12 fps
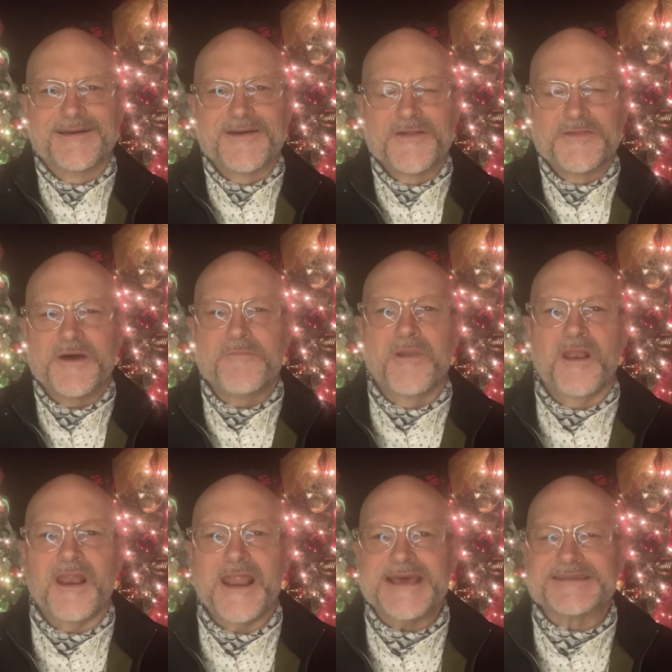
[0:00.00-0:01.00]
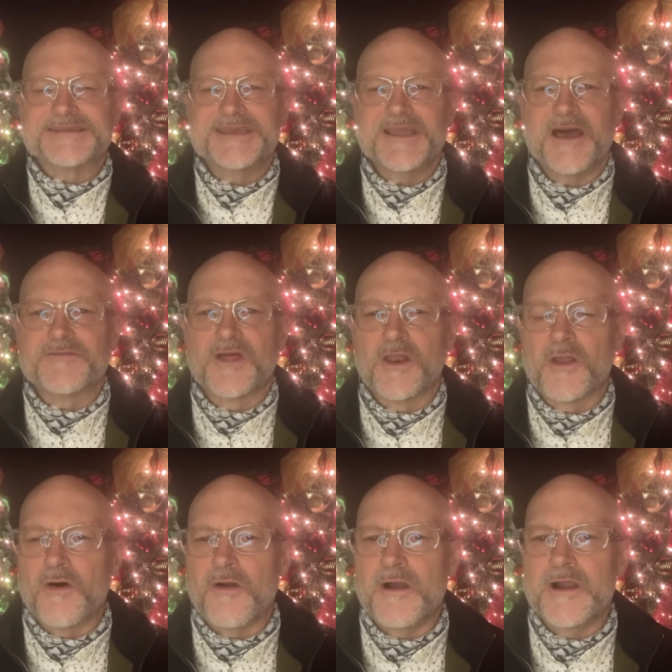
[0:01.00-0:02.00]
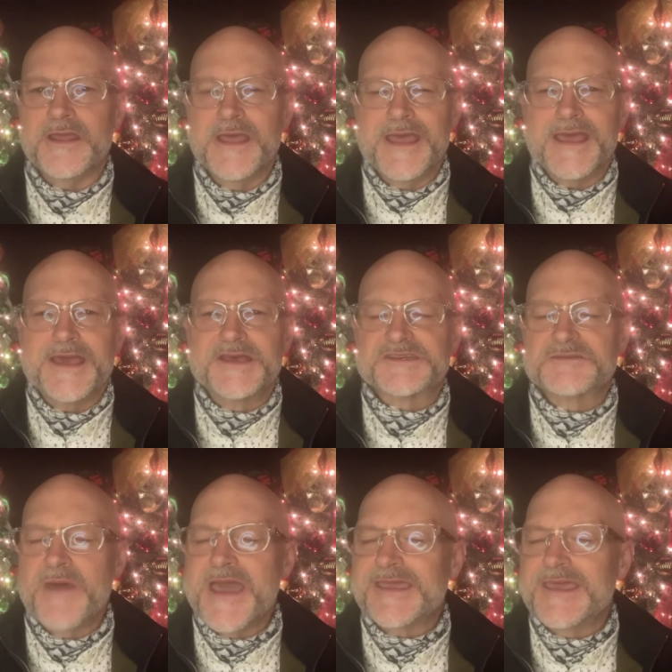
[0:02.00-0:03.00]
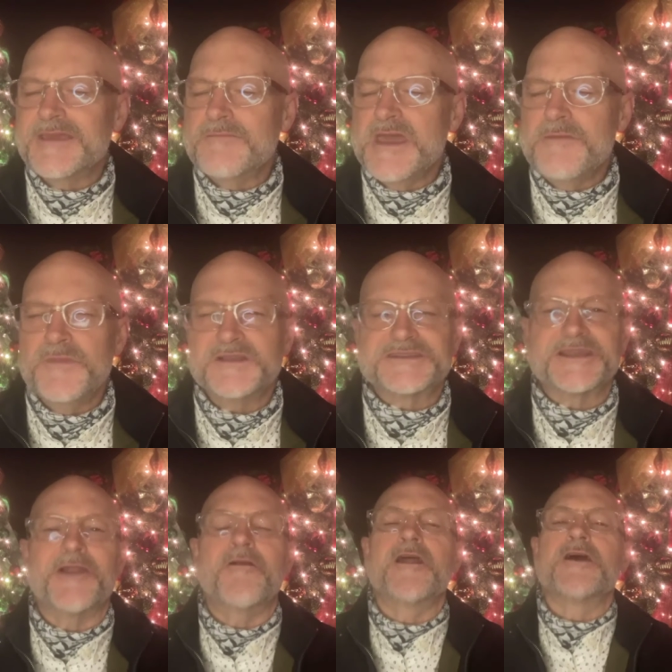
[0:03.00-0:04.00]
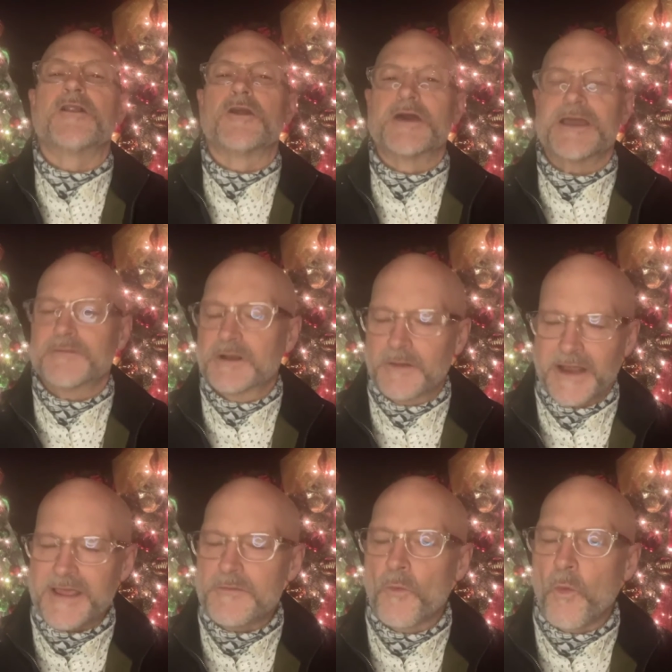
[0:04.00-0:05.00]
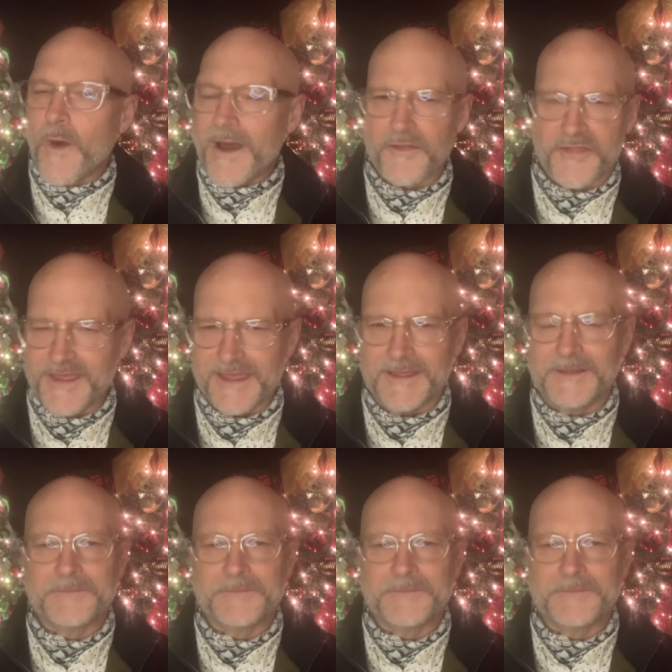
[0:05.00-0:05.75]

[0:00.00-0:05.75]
The blessing of the Lord is making me materially wealthy,